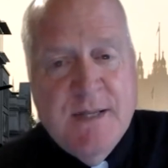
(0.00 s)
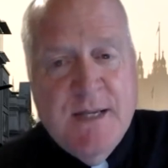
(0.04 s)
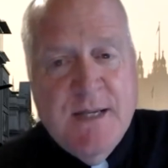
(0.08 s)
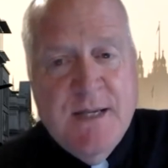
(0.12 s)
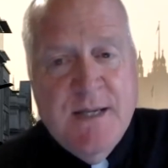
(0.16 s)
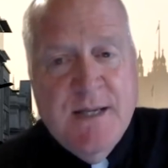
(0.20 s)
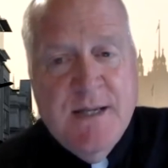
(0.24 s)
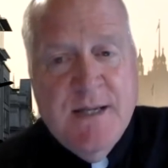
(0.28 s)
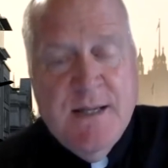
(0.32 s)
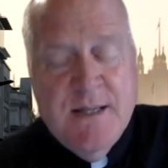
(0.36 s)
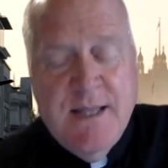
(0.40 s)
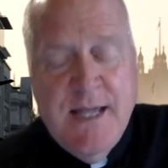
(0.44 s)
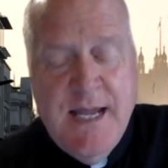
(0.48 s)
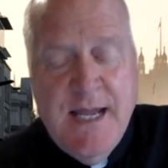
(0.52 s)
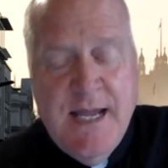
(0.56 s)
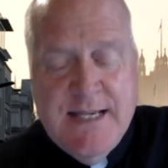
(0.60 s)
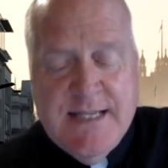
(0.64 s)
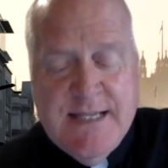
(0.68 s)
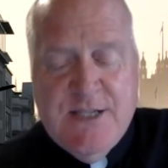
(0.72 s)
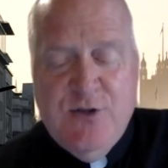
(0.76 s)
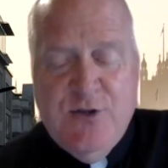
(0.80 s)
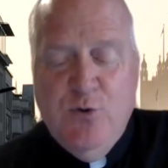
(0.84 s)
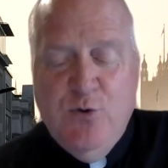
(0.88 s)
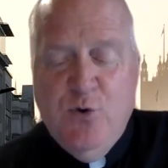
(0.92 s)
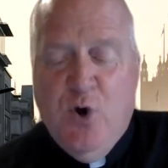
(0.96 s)
Thanks
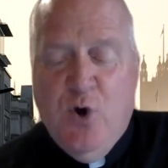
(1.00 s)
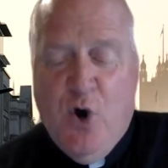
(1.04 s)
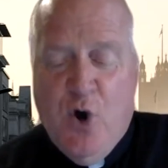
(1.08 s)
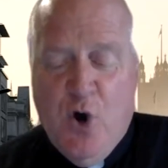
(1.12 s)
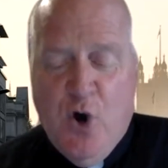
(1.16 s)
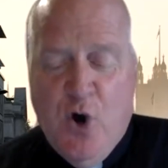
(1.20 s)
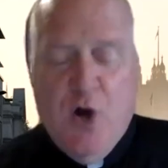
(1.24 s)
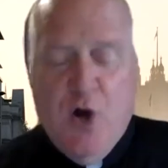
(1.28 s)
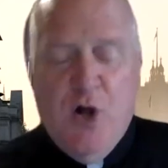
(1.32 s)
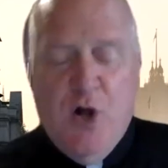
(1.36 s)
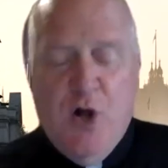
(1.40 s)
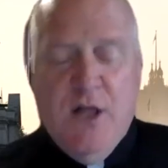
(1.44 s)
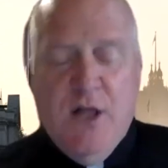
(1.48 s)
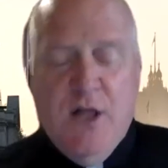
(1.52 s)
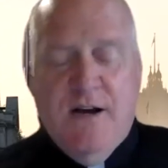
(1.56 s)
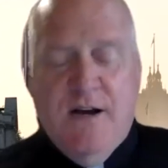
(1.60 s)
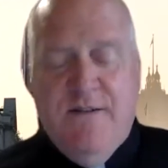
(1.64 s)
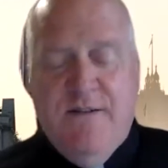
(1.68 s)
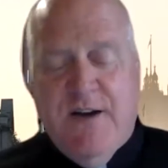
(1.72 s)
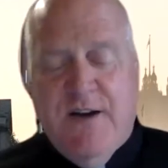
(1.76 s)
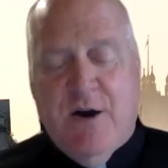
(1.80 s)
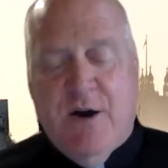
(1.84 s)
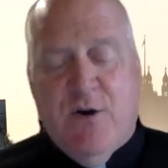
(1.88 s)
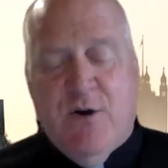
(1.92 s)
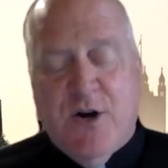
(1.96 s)
to all
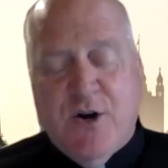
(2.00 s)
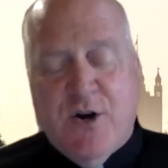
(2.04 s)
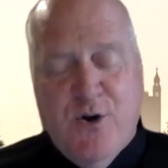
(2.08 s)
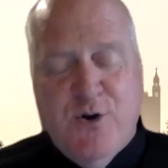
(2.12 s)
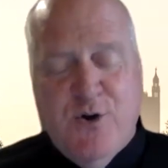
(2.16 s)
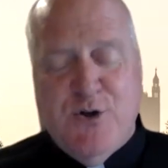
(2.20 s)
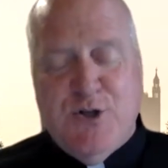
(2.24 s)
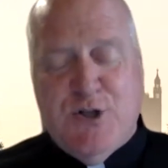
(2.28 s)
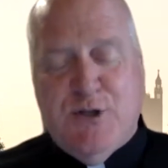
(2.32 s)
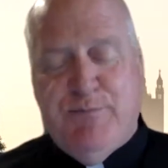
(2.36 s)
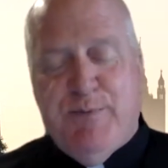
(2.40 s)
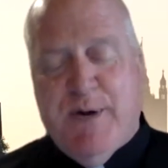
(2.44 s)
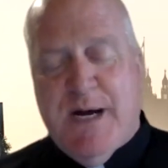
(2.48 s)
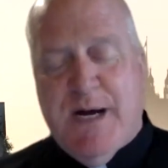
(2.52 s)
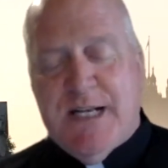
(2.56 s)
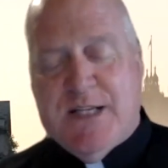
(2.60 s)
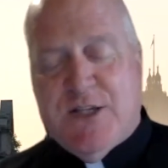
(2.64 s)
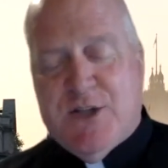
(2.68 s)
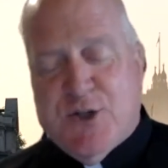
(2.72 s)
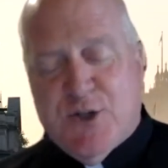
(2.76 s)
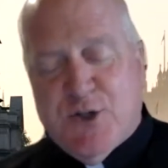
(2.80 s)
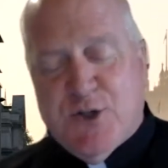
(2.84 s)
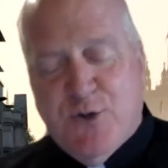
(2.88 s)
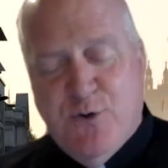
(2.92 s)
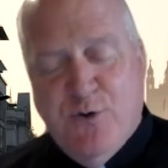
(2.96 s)
of our
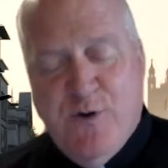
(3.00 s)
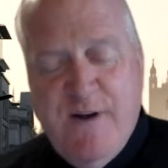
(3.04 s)
co-sponsors